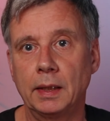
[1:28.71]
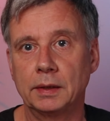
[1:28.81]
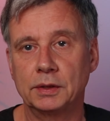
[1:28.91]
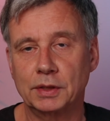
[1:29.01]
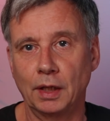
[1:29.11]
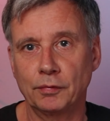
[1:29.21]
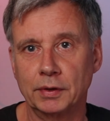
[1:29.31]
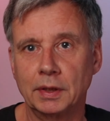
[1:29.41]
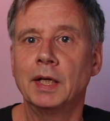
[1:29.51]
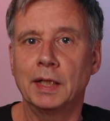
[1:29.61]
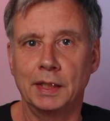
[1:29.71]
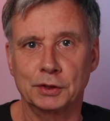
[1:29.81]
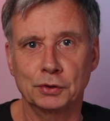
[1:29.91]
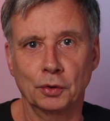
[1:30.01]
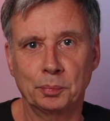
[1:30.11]
I discovered
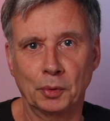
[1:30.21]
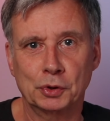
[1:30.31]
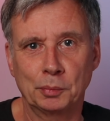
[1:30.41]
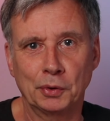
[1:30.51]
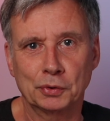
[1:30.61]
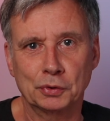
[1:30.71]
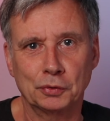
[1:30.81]
it's not possible to